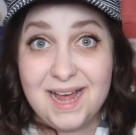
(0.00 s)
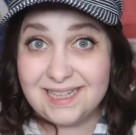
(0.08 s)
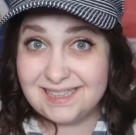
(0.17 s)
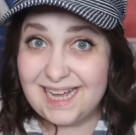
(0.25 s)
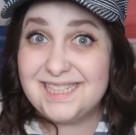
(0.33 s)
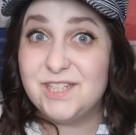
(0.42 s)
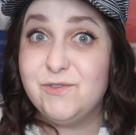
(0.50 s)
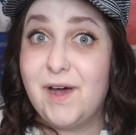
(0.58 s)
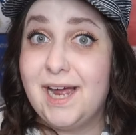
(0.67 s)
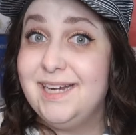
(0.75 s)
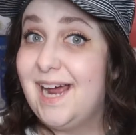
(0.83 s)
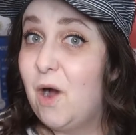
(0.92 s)
Let's
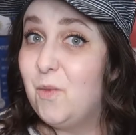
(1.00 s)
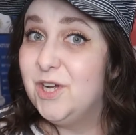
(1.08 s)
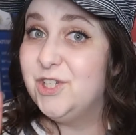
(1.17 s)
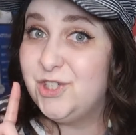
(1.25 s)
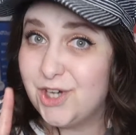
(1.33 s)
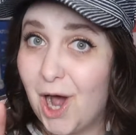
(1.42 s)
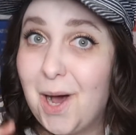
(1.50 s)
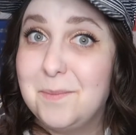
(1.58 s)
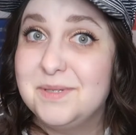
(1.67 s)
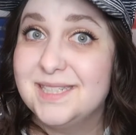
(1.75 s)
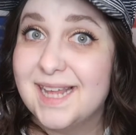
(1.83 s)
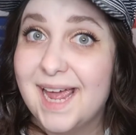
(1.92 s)
find out what
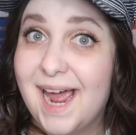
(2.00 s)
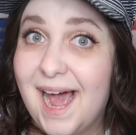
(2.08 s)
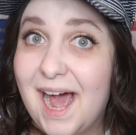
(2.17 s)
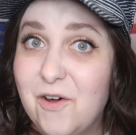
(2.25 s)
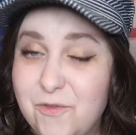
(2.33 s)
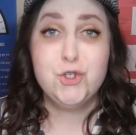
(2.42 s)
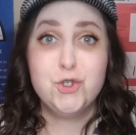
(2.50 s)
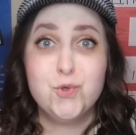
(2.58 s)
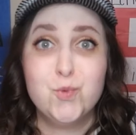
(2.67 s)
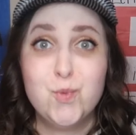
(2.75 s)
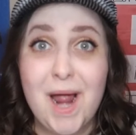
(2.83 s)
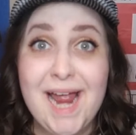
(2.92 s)
jobs they have.
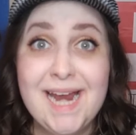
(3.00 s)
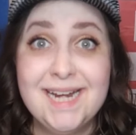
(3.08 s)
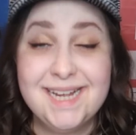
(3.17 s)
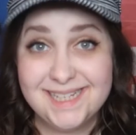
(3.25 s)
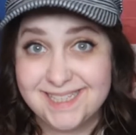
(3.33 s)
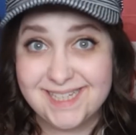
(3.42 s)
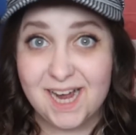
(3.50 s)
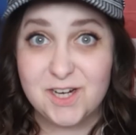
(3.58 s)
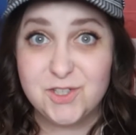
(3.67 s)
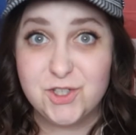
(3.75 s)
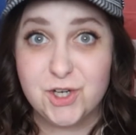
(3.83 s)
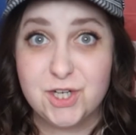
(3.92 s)
Train
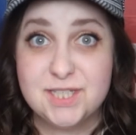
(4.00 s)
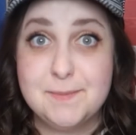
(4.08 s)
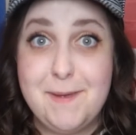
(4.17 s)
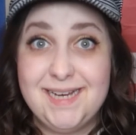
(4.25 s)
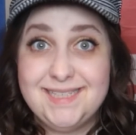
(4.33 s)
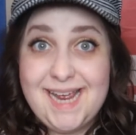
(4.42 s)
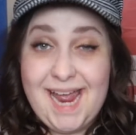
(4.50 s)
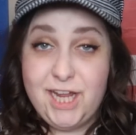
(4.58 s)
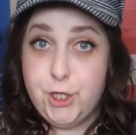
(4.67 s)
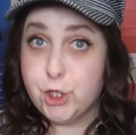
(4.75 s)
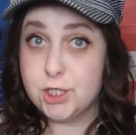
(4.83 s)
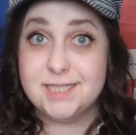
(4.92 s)
conductors may
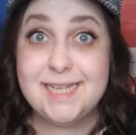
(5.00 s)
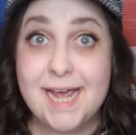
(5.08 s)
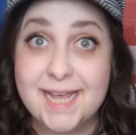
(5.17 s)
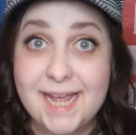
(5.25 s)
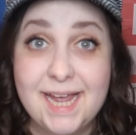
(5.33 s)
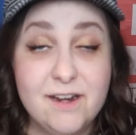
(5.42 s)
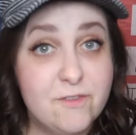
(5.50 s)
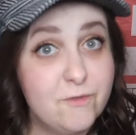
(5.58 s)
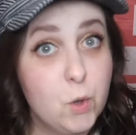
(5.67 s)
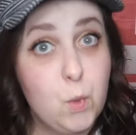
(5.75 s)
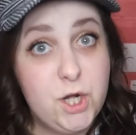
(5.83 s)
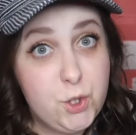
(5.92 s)
take your ticket
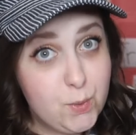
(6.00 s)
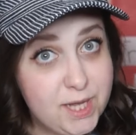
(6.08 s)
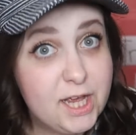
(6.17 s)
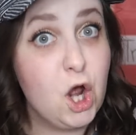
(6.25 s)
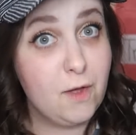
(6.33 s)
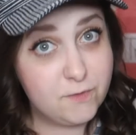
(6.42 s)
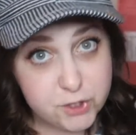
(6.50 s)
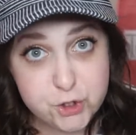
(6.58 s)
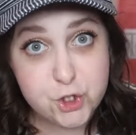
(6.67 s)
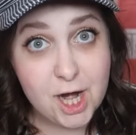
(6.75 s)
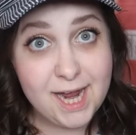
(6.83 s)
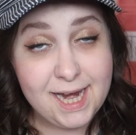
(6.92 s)
for when you get on the
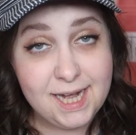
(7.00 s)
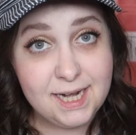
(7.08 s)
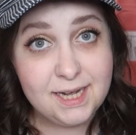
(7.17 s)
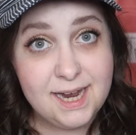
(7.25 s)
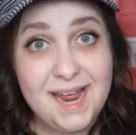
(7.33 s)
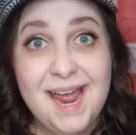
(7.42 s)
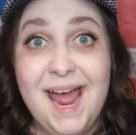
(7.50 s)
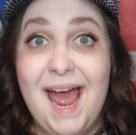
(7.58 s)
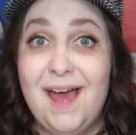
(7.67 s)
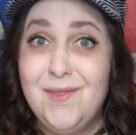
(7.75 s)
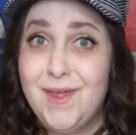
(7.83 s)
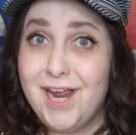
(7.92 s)
train,
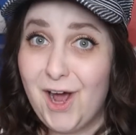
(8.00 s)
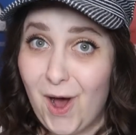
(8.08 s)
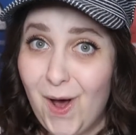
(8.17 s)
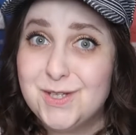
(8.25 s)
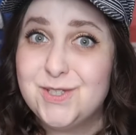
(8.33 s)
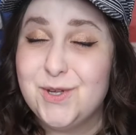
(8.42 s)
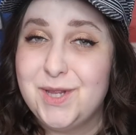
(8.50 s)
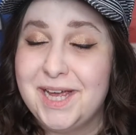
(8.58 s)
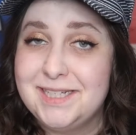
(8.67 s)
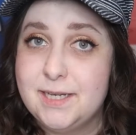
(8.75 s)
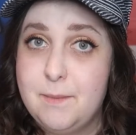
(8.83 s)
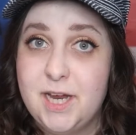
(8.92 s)
and they also
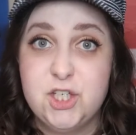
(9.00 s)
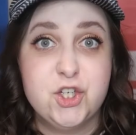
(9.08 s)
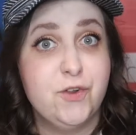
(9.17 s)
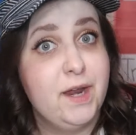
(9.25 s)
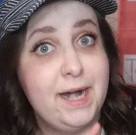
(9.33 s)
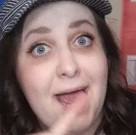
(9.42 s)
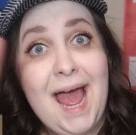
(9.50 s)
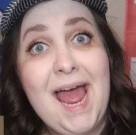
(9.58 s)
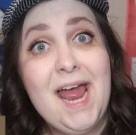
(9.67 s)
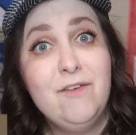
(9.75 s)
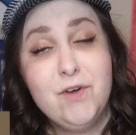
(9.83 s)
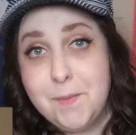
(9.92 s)
like to make sure that
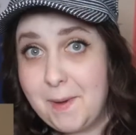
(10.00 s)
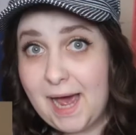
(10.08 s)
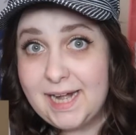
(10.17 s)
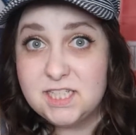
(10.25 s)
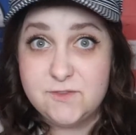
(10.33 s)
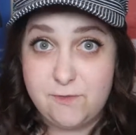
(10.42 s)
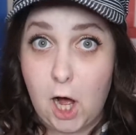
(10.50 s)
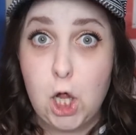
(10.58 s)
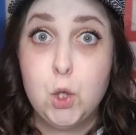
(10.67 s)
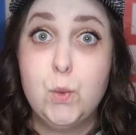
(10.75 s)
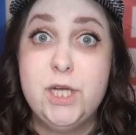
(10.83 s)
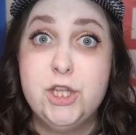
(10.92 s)
everybody's
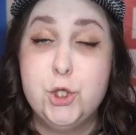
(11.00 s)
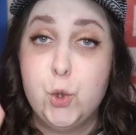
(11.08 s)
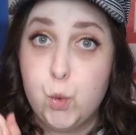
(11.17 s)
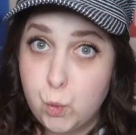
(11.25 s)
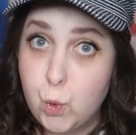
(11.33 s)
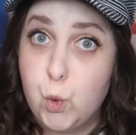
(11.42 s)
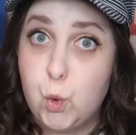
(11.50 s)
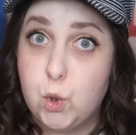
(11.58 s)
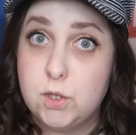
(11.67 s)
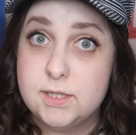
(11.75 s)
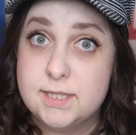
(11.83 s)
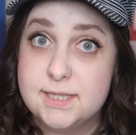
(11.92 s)
following the
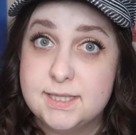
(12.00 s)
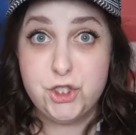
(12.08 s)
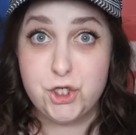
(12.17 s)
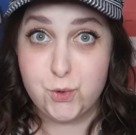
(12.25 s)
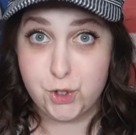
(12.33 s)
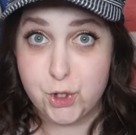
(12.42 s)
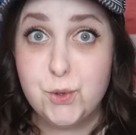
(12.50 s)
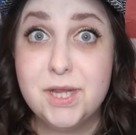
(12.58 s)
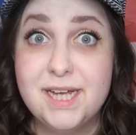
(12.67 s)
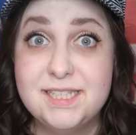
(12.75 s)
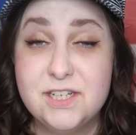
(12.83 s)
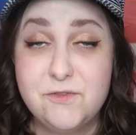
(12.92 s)
rules. Do you
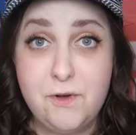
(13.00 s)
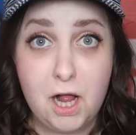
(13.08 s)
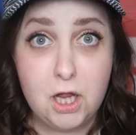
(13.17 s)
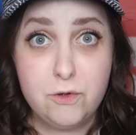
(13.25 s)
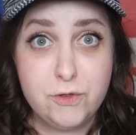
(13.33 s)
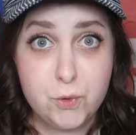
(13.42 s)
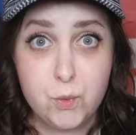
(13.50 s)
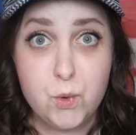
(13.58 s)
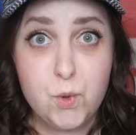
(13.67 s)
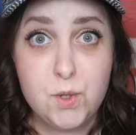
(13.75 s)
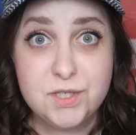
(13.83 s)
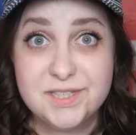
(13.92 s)
like to follow the
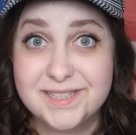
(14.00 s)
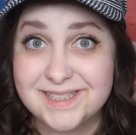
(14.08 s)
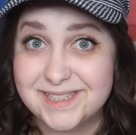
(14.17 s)
rules?